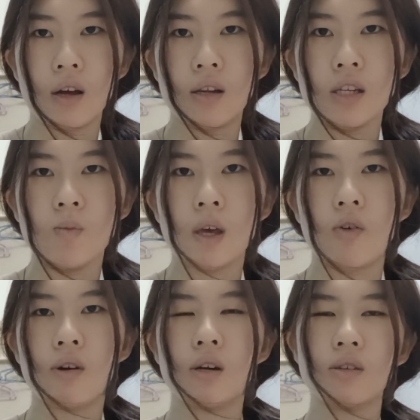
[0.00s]
This
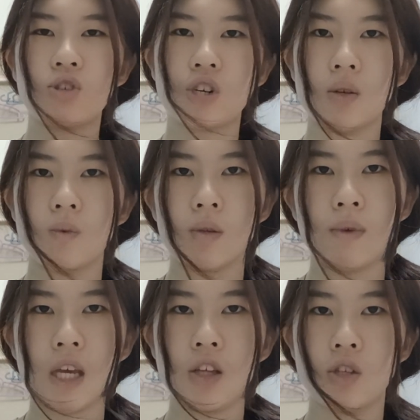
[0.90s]
behavior shapes
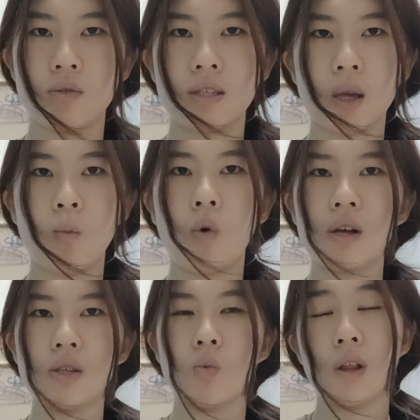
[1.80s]
me into
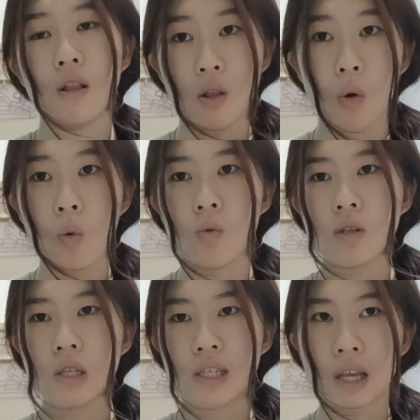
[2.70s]
someone with low
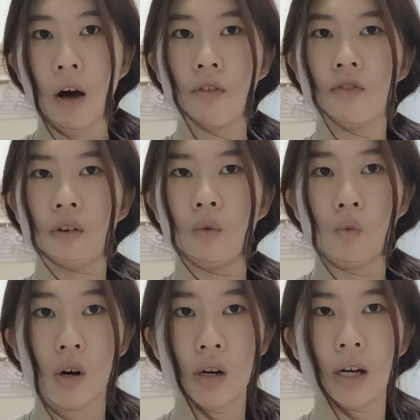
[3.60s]

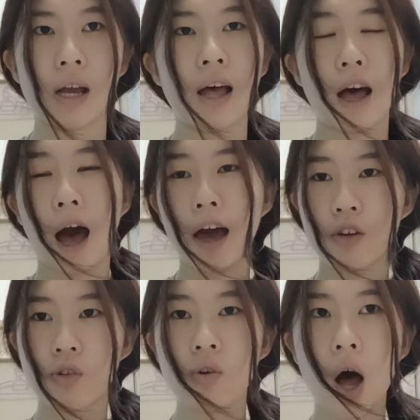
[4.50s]
self-worth. I
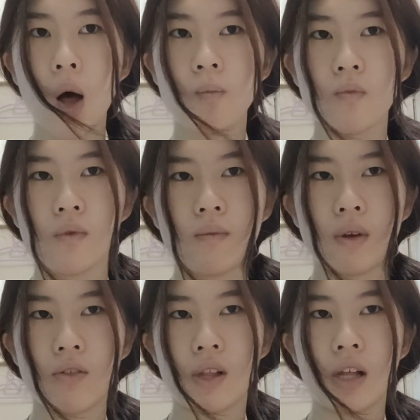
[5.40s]
grew up
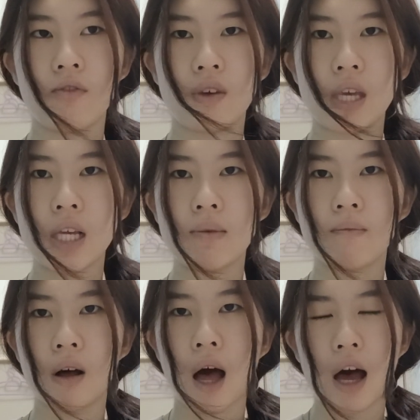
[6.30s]
believing
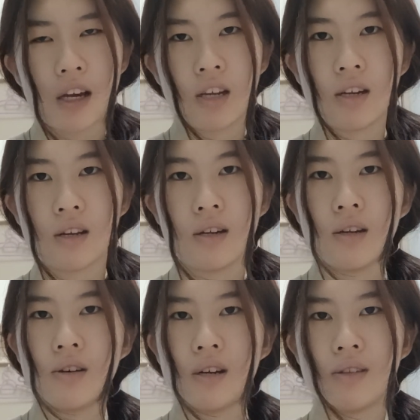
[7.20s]
I
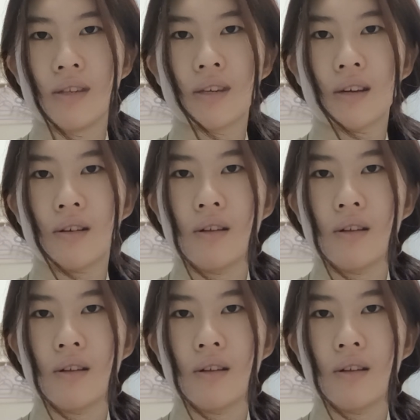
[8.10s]
didn't deserve